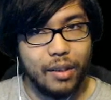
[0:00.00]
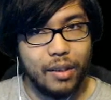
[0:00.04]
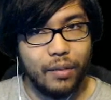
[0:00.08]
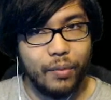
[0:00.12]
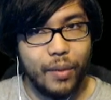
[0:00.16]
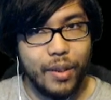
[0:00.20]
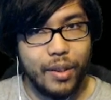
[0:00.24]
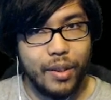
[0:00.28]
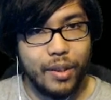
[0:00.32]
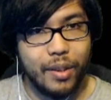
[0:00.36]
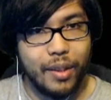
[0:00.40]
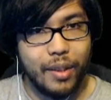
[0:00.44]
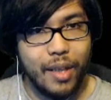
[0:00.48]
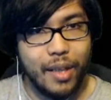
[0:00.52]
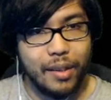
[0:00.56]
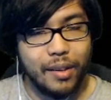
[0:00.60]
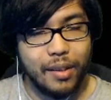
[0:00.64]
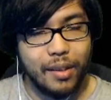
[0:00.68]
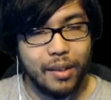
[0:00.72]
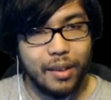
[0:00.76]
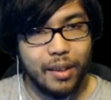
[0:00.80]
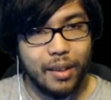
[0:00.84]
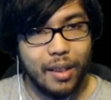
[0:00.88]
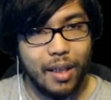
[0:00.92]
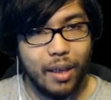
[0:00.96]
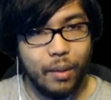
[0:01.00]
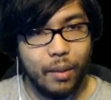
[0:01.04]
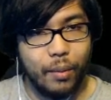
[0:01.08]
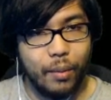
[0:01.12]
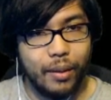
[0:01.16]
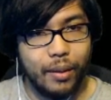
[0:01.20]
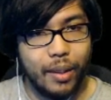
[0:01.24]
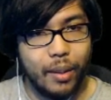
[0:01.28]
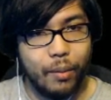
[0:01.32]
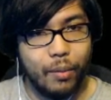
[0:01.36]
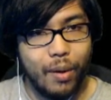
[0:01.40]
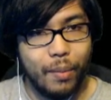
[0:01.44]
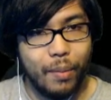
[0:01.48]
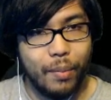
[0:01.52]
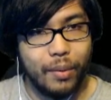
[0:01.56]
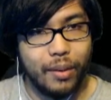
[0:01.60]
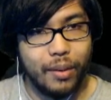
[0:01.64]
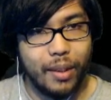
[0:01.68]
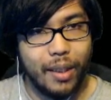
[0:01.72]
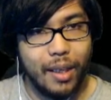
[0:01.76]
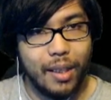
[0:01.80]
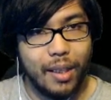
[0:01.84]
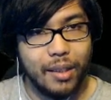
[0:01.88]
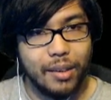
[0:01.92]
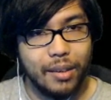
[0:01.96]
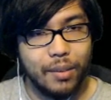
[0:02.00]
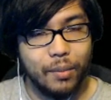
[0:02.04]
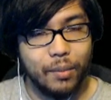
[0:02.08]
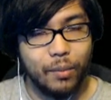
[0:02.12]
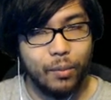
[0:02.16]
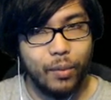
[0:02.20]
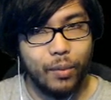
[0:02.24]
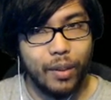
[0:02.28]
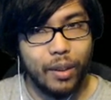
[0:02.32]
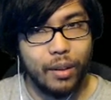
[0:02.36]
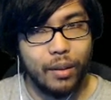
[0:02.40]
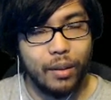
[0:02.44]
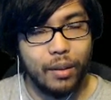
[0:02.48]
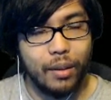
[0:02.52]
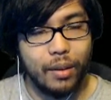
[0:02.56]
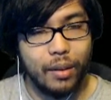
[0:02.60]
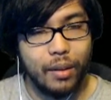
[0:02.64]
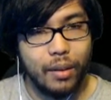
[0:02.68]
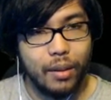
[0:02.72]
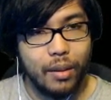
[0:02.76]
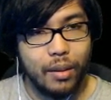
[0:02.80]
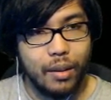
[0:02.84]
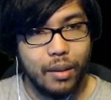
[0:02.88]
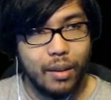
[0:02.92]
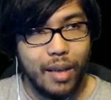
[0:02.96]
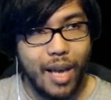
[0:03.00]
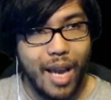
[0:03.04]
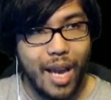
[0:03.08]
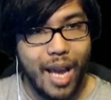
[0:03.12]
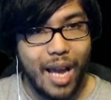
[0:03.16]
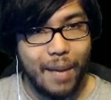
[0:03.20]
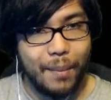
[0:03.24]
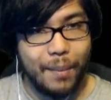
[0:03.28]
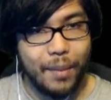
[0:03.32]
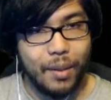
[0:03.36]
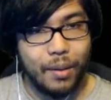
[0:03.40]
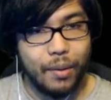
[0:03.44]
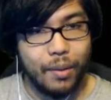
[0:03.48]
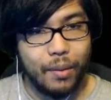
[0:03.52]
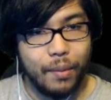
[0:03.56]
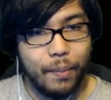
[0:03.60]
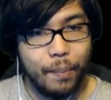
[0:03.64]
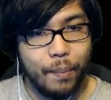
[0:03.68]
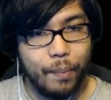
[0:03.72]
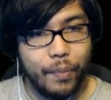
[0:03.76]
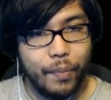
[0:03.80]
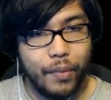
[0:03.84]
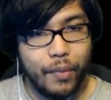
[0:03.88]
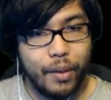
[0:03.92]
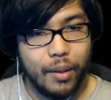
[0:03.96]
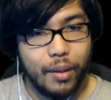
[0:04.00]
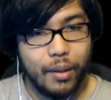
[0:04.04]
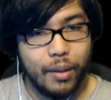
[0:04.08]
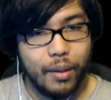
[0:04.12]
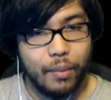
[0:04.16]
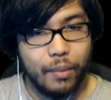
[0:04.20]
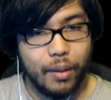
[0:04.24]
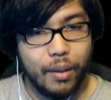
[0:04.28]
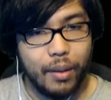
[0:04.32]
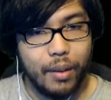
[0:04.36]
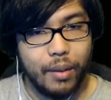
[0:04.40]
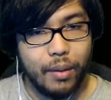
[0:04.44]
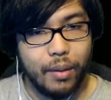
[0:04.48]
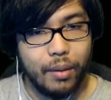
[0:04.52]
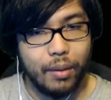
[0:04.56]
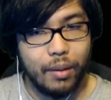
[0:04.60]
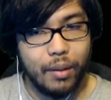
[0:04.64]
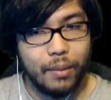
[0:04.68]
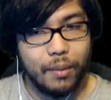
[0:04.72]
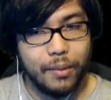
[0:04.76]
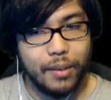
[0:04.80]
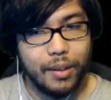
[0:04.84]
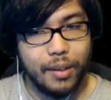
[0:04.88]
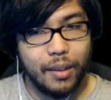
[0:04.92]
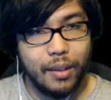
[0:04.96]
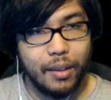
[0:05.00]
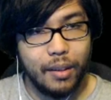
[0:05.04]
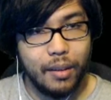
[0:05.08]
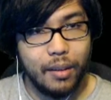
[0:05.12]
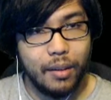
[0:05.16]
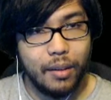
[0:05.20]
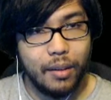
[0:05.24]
if we tested it out with a weapon that has some weird ammo, but you know what I'm saying.